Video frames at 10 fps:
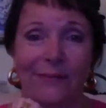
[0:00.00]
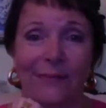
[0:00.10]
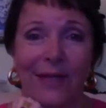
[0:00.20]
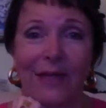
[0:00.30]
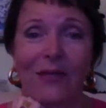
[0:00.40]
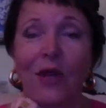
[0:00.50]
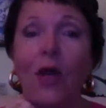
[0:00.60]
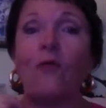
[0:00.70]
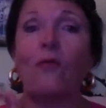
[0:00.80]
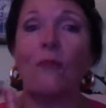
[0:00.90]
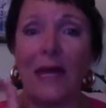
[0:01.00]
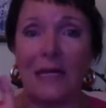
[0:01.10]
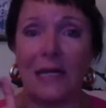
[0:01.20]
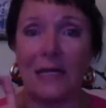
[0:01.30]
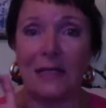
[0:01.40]
If you're not
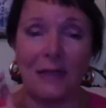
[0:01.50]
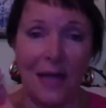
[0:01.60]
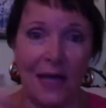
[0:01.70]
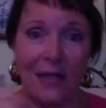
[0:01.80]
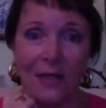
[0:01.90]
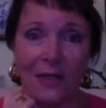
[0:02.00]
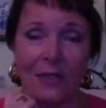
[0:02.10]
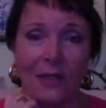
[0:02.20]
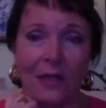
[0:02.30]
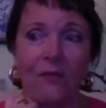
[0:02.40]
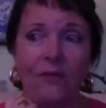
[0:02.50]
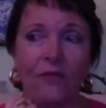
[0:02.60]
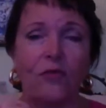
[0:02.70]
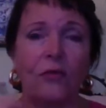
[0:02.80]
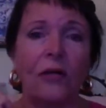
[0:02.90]
ready to diet, if
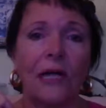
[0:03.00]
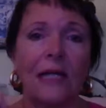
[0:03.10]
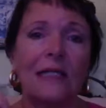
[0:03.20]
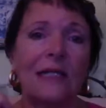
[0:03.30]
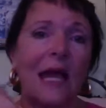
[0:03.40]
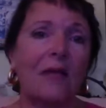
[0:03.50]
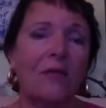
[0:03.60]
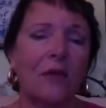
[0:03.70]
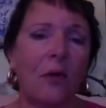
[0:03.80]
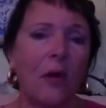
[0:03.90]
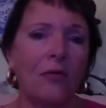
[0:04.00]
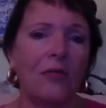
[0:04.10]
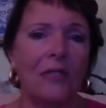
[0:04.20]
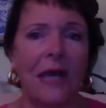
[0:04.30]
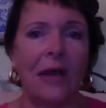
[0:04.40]
truly inside of your own
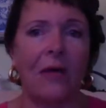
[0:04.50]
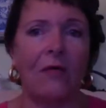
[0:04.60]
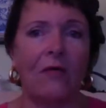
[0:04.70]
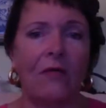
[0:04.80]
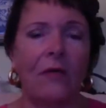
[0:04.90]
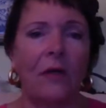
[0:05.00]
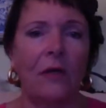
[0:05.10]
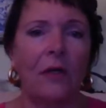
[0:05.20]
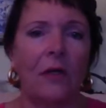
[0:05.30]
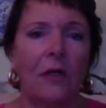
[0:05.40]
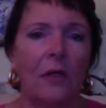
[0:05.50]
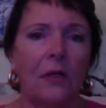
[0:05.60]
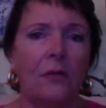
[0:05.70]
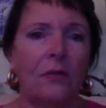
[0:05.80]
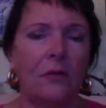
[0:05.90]
self
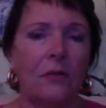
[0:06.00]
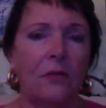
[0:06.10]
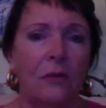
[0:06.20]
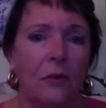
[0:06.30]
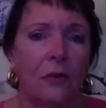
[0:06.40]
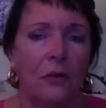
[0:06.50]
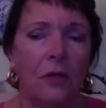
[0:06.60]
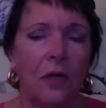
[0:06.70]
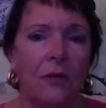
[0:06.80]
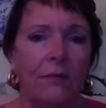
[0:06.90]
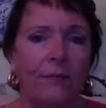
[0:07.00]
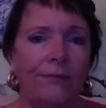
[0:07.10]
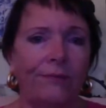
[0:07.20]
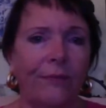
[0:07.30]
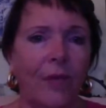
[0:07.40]
you know
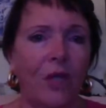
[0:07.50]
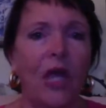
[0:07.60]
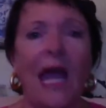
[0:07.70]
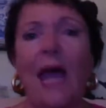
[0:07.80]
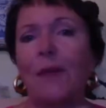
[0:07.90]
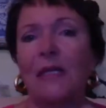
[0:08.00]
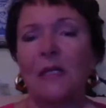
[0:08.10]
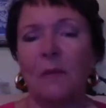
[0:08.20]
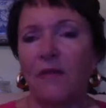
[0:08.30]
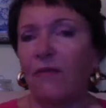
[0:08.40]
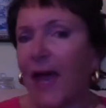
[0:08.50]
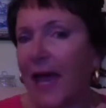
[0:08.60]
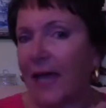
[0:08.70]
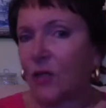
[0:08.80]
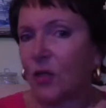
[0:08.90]
you're happy to be
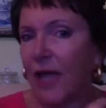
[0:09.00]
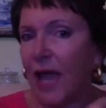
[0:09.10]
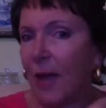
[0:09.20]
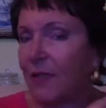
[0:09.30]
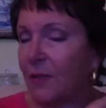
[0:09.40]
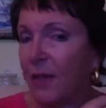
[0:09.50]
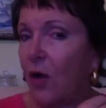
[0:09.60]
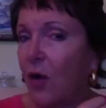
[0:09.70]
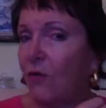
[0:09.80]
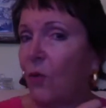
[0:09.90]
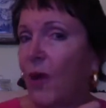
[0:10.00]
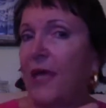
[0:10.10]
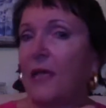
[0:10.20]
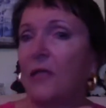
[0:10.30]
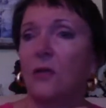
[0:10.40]
fat, or you're happy to be
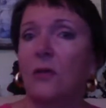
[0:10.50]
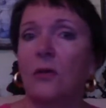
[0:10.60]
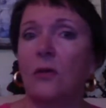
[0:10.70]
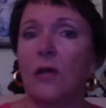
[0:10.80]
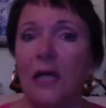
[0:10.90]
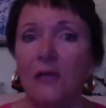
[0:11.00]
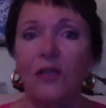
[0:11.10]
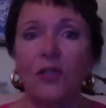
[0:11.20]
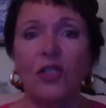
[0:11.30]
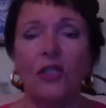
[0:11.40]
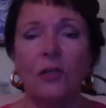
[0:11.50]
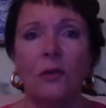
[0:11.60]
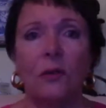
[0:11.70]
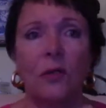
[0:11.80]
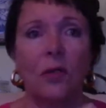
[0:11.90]
overweight, or if you just,
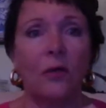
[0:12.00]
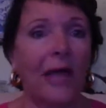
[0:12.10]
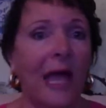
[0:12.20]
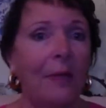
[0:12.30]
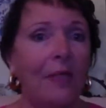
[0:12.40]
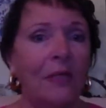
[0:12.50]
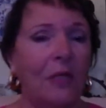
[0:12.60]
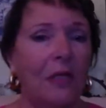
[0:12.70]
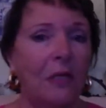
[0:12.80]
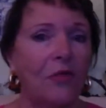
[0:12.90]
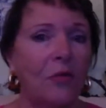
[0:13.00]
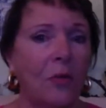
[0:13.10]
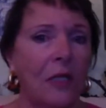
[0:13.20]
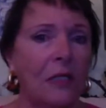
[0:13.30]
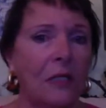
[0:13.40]
you know, you're happy to eat those
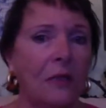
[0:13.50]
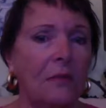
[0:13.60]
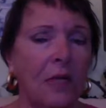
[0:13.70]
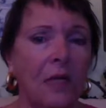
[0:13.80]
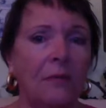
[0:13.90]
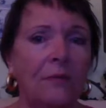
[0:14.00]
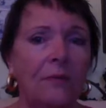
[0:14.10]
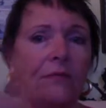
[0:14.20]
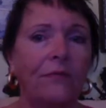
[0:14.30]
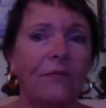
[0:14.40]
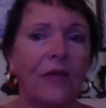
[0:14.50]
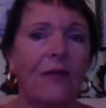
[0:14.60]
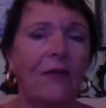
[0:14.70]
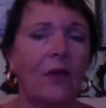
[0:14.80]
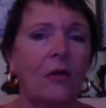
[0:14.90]
sweets and
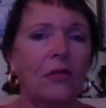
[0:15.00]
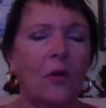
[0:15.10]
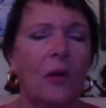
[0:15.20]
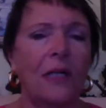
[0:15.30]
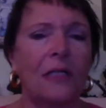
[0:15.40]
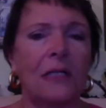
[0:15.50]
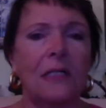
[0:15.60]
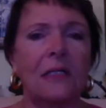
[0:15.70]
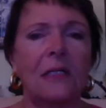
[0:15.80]
forget the consequences,